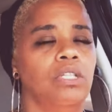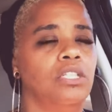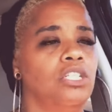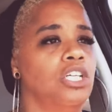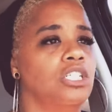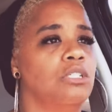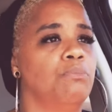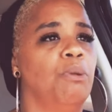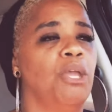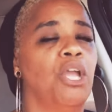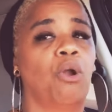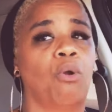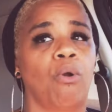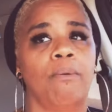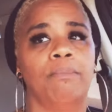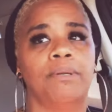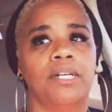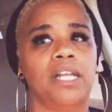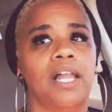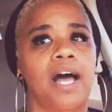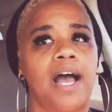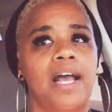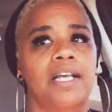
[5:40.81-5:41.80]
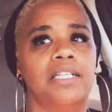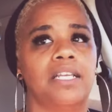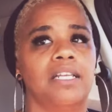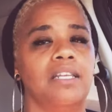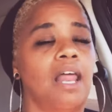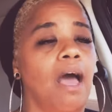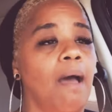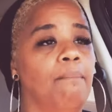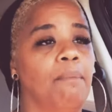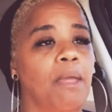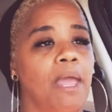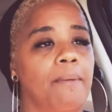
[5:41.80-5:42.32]
just be criminalized and
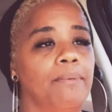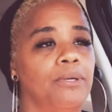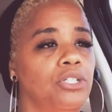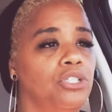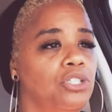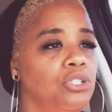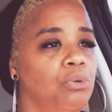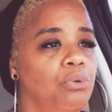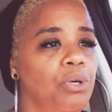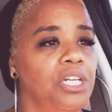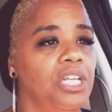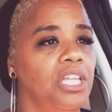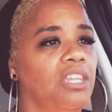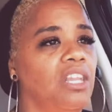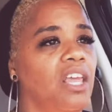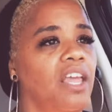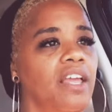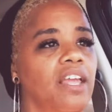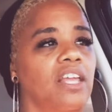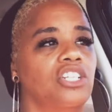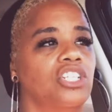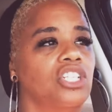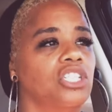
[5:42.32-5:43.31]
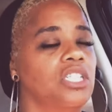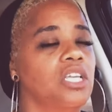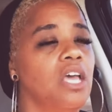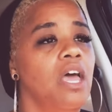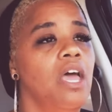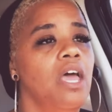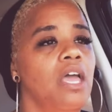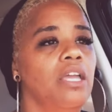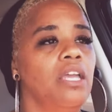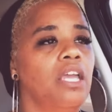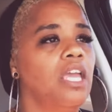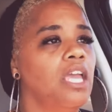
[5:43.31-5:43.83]
not be able to do anything and just
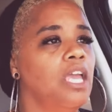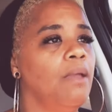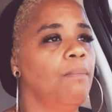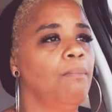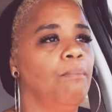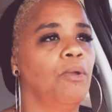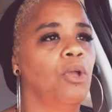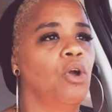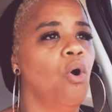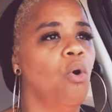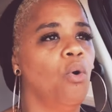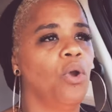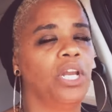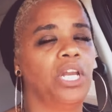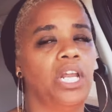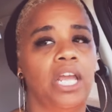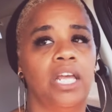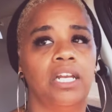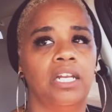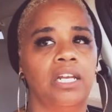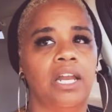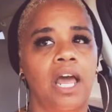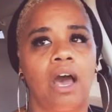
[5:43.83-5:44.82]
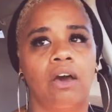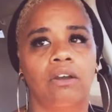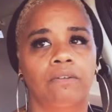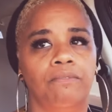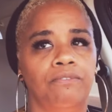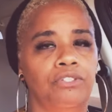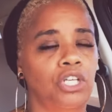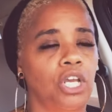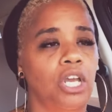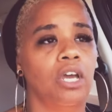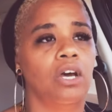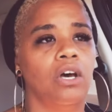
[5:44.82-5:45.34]
keep going in and out
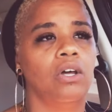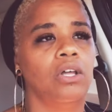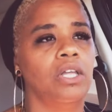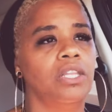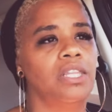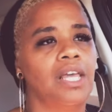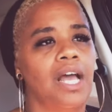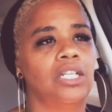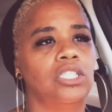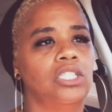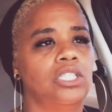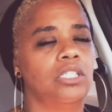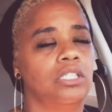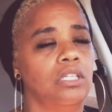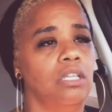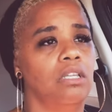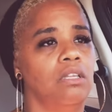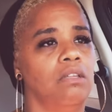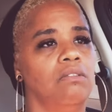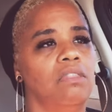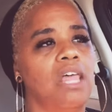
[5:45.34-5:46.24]
of jail. And that's